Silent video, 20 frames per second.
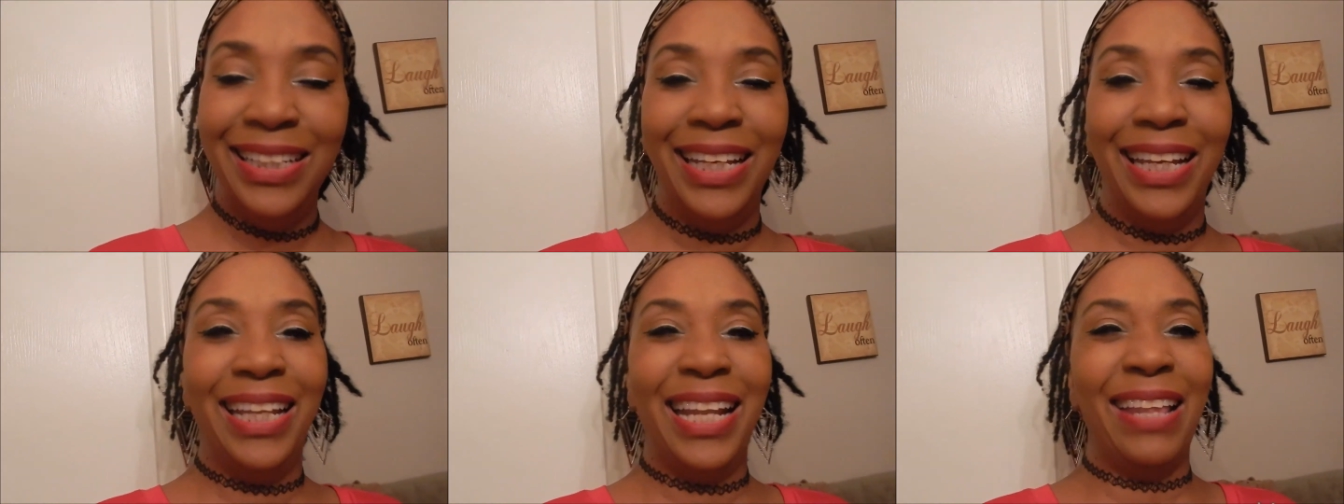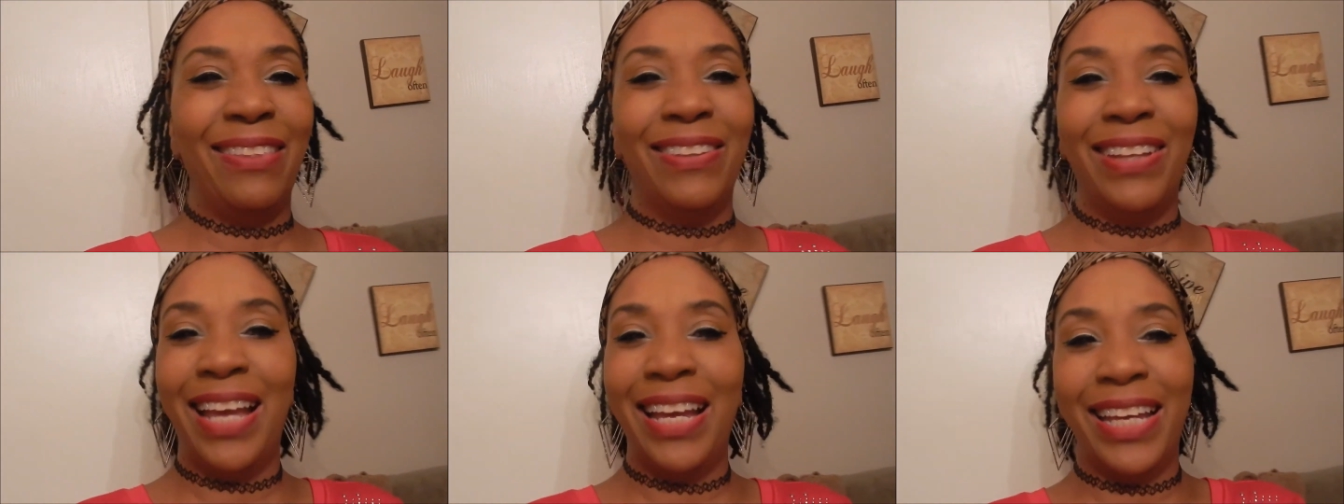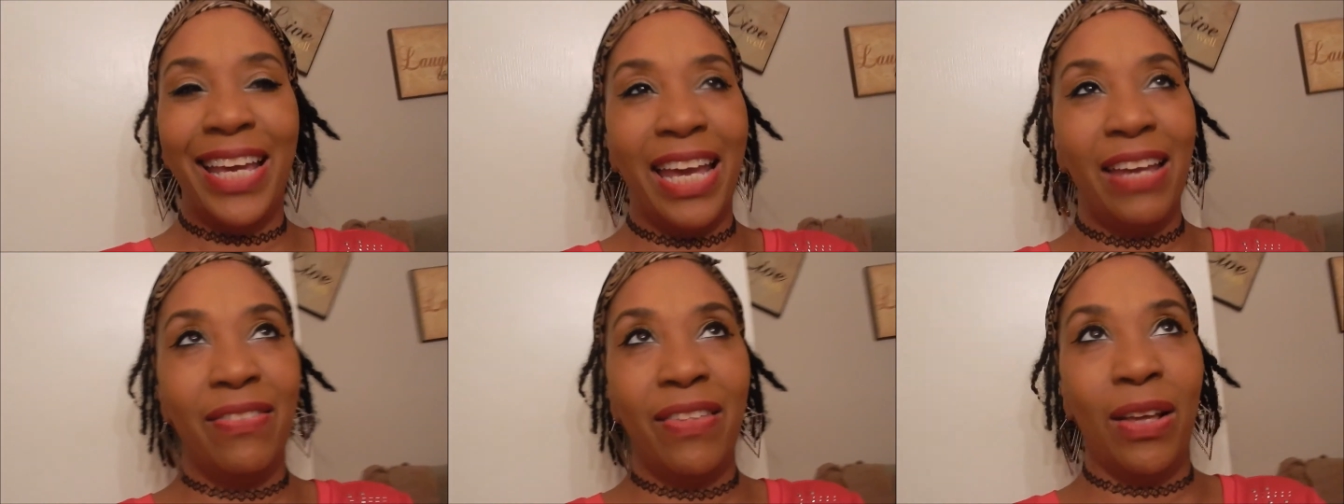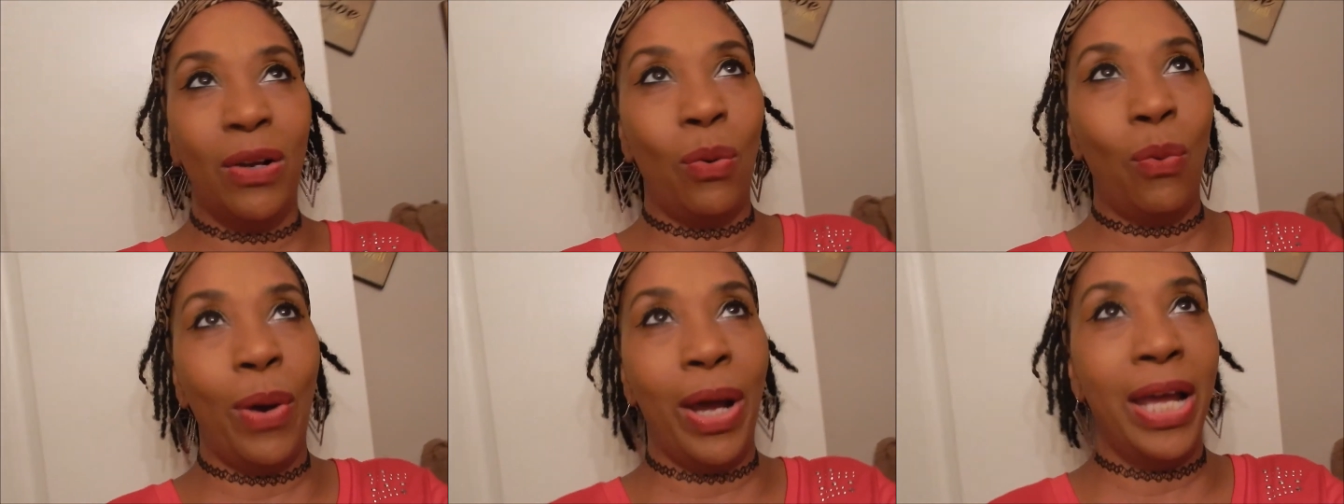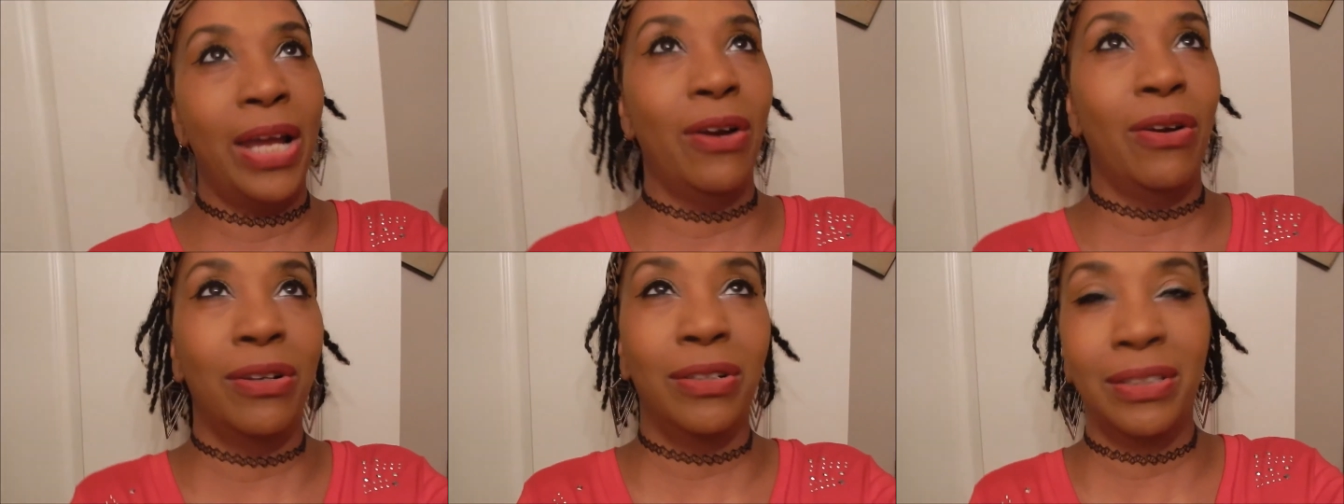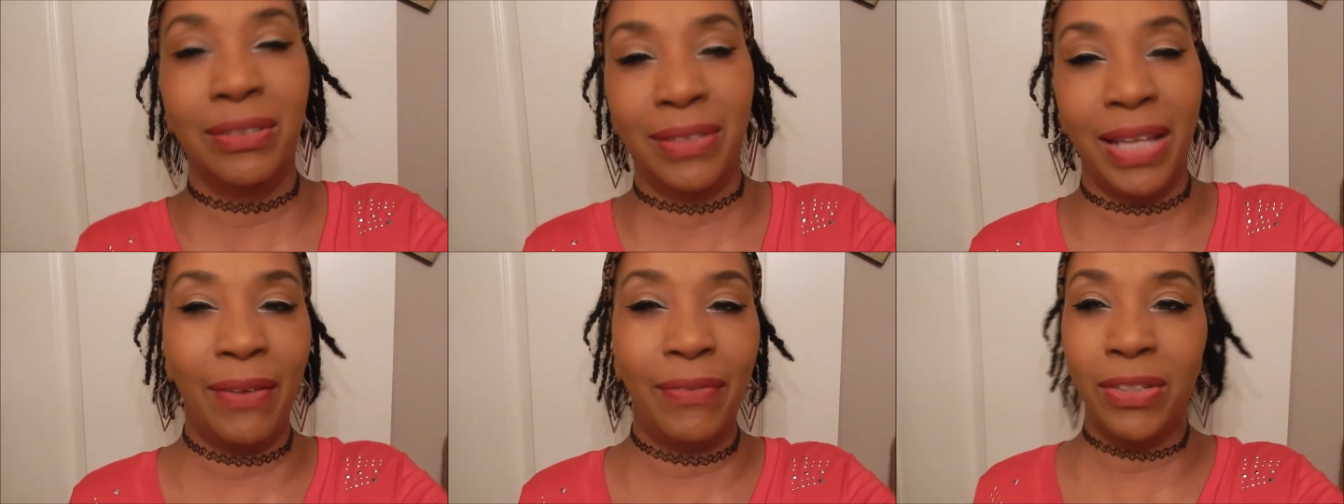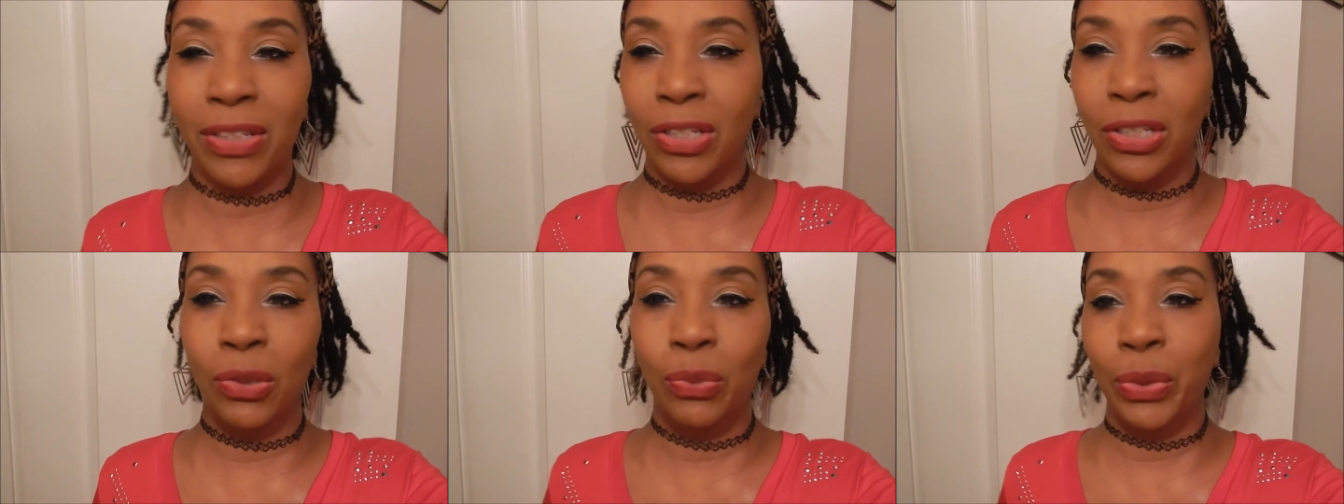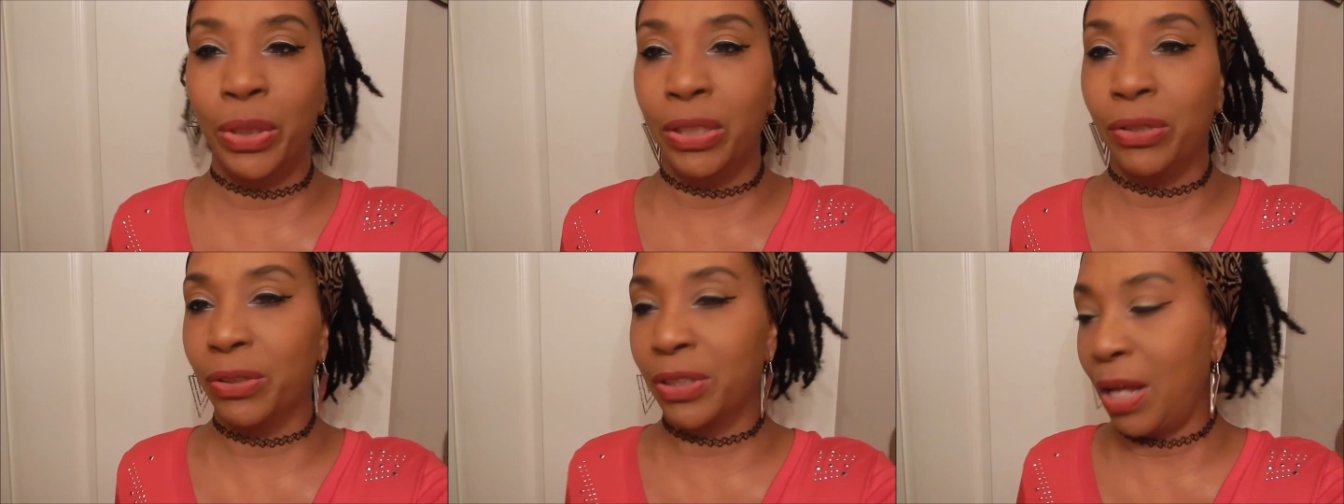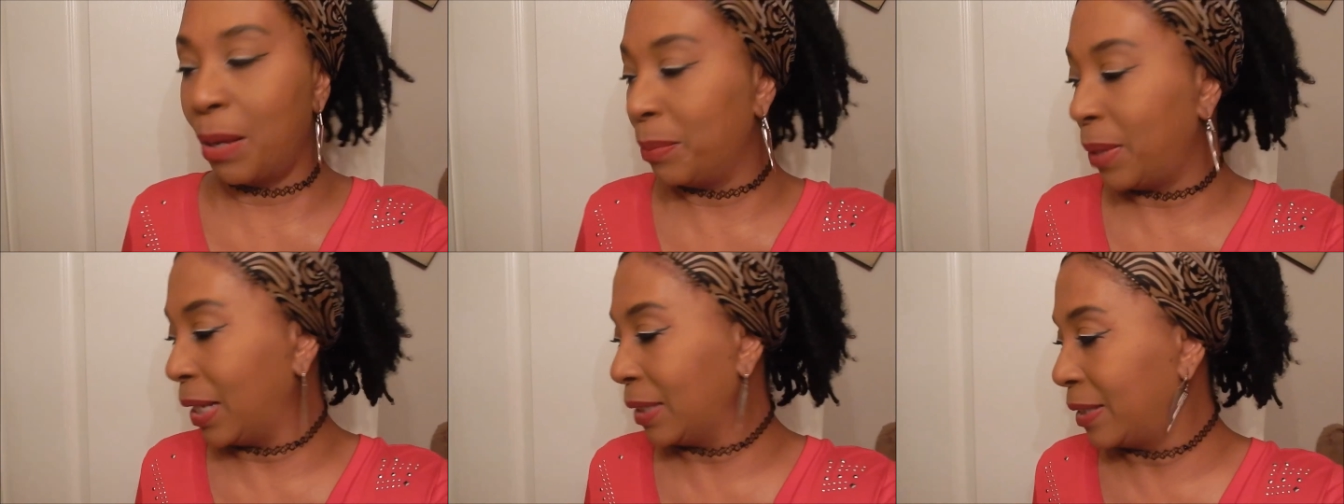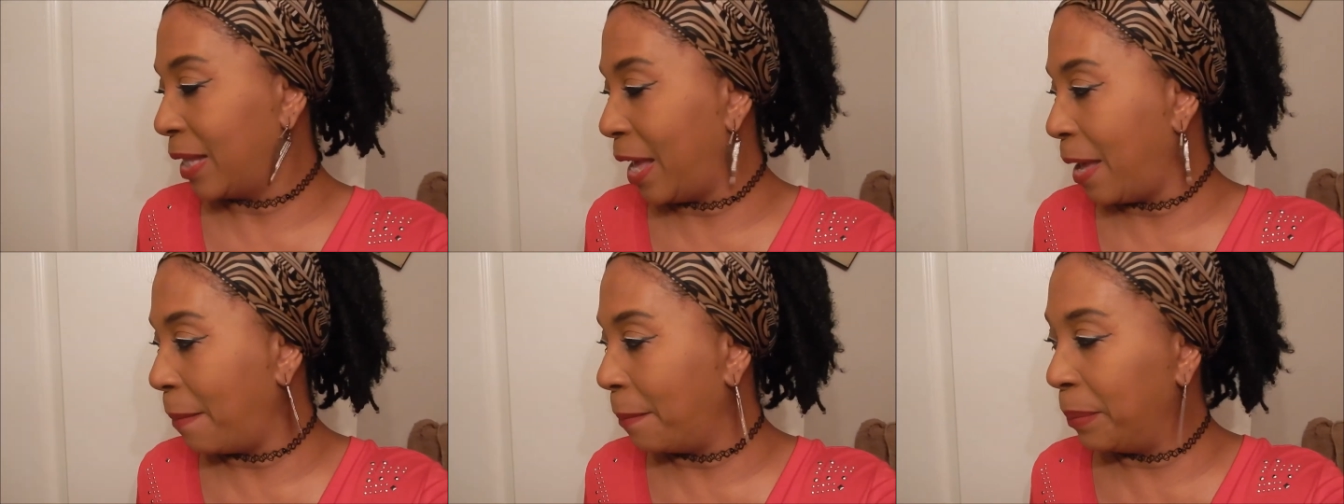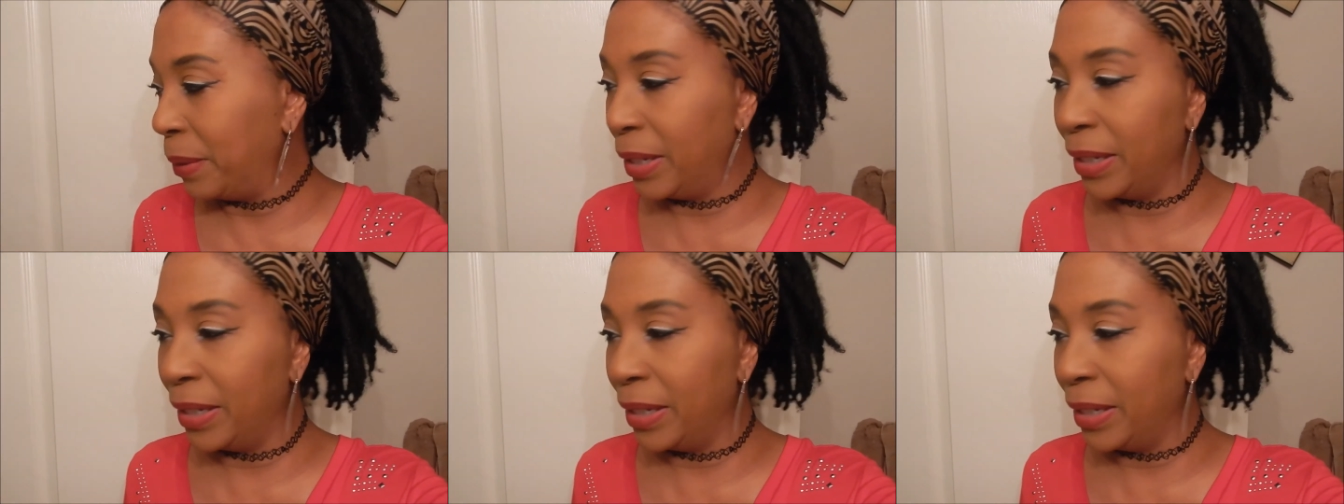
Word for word: and I think I gave that away or gave it to Goodwill or something like that.